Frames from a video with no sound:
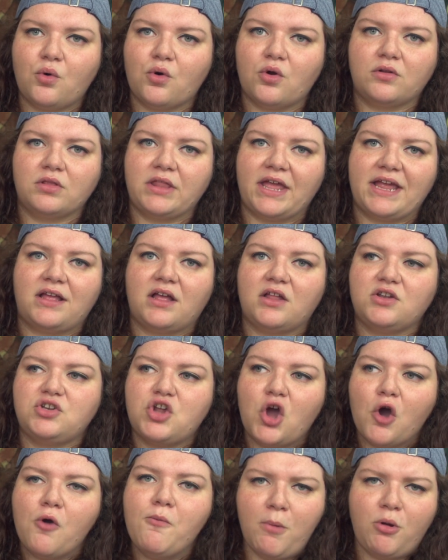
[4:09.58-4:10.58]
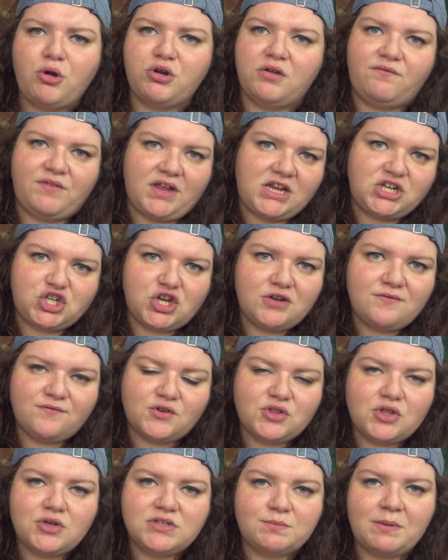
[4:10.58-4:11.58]
or, like, no motivation
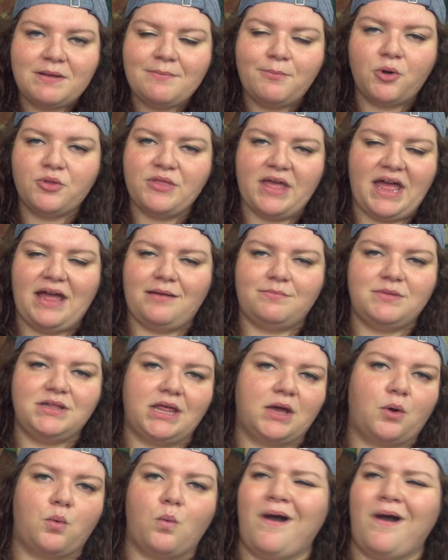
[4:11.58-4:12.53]
for those people that had me like,